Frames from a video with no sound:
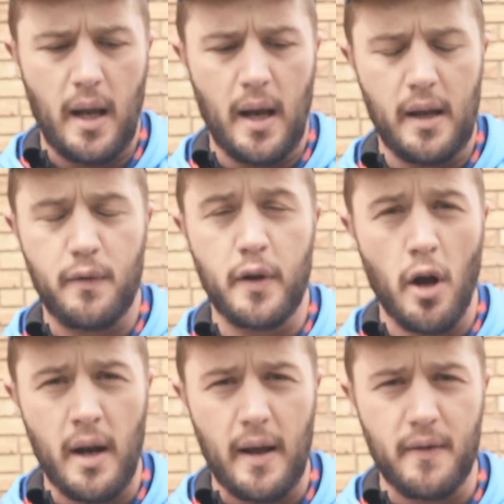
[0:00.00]
If you
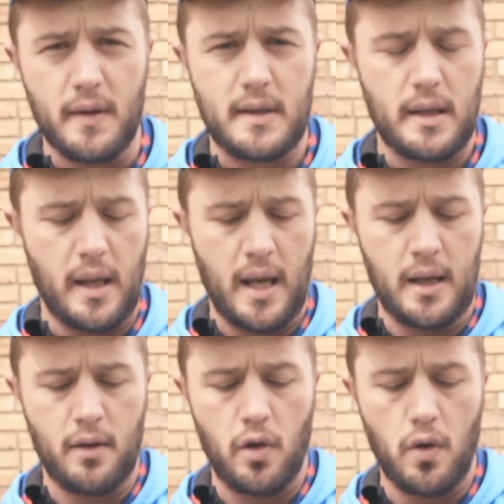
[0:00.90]
don't have it,
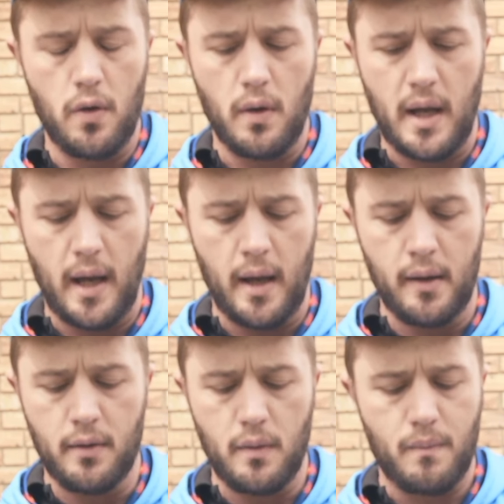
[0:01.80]
then you
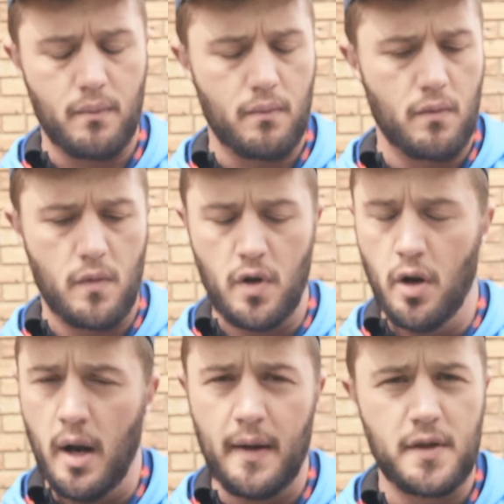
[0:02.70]

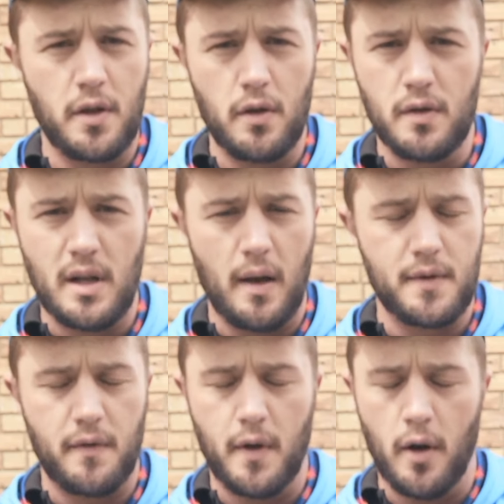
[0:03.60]
don't have to use
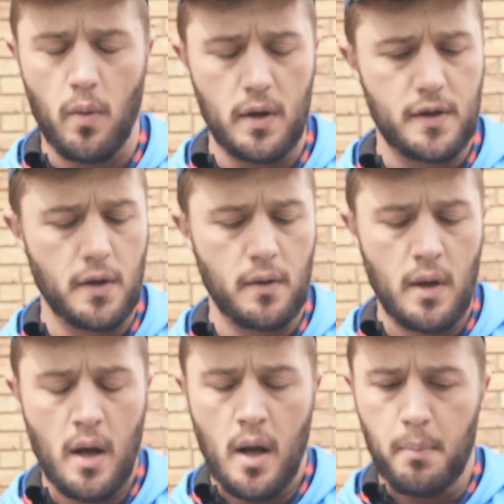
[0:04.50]
gloves if you don't want to,
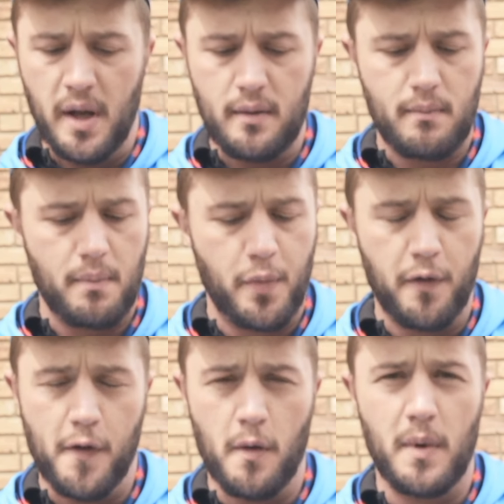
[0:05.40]
but
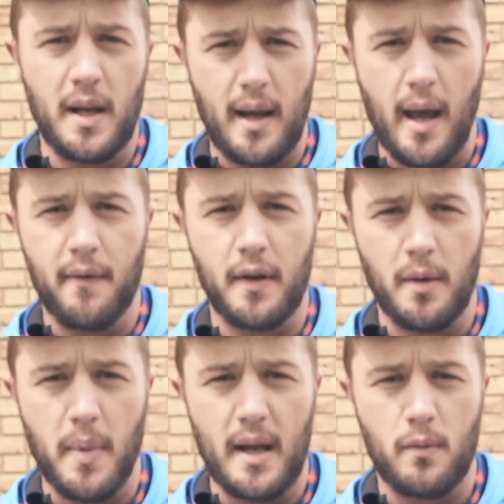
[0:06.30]
preferably having
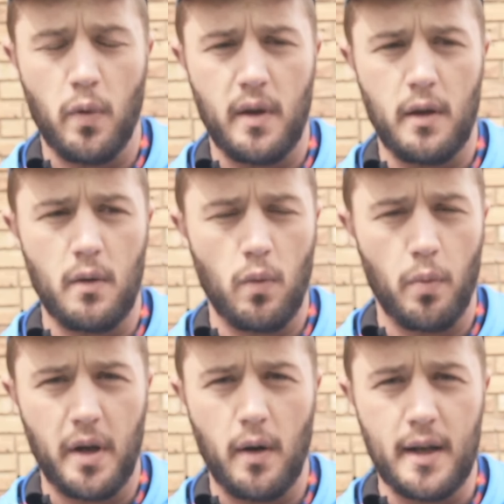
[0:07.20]
a bat with you will
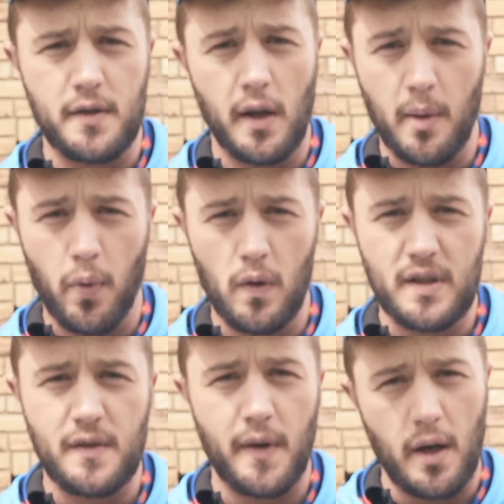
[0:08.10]
be great. So you can
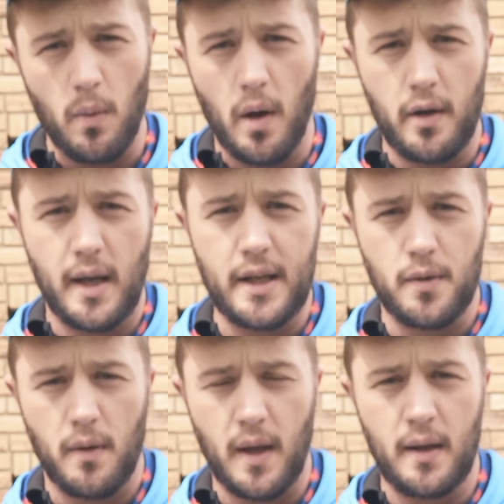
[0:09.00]
pause this video while you get
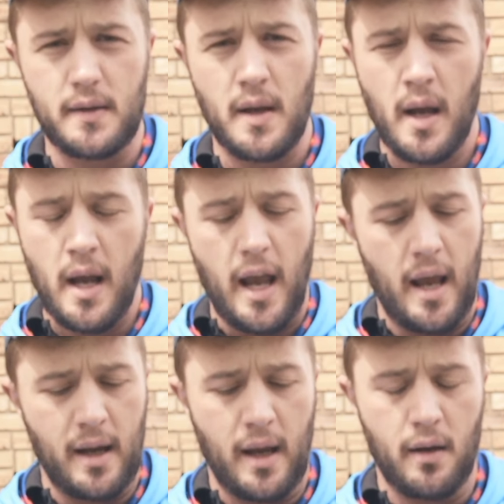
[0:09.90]
your things
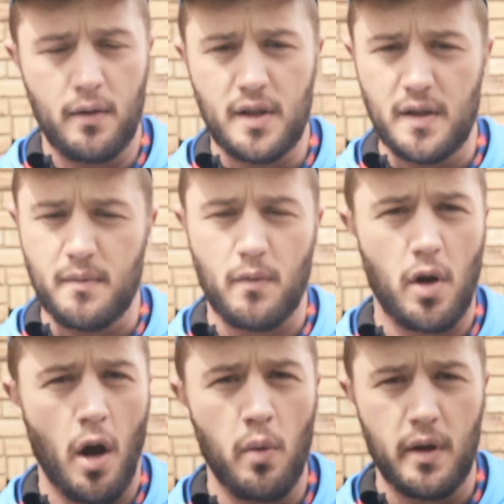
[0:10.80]
and then just
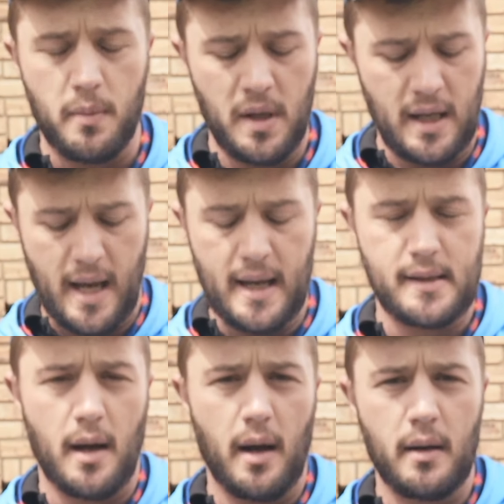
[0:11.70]
go with me
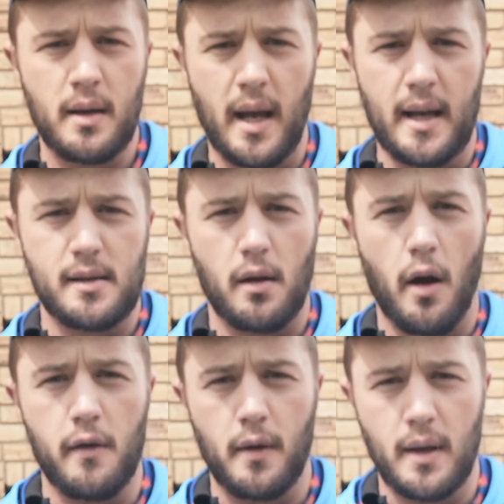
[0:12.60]
as I
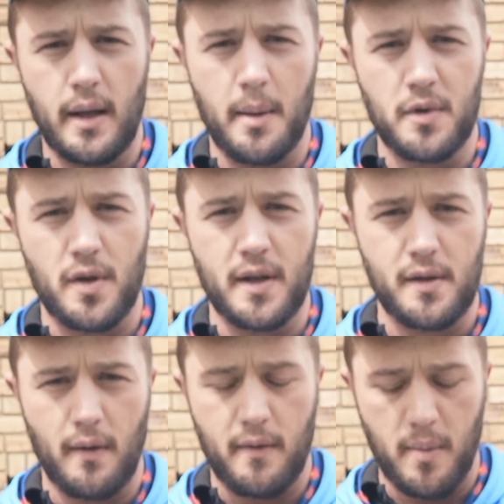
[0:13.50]
go through the
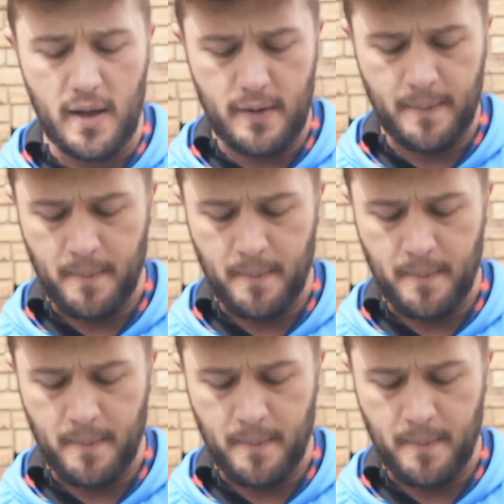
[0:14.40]
demonstration of the bat.